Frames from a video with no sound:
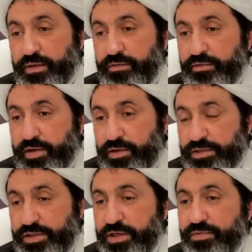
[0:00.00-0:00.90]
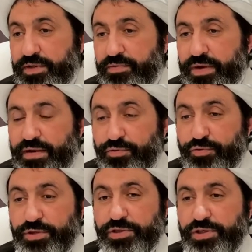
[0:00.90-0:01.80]
we will see whether we have
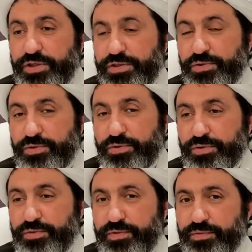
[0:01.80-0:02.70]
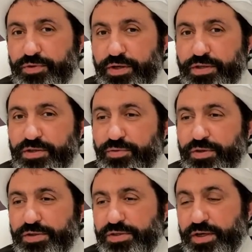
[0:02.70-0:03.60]
questions or we would continue the
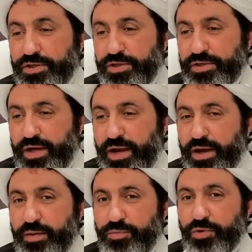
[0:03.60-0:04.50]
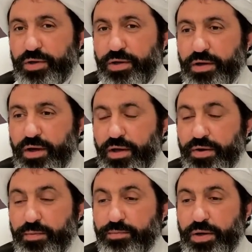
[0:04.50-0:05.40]
discussion. Alhamdulillah,
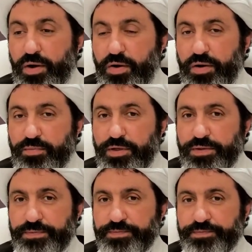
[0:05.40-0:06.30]
Rabbil Alameen.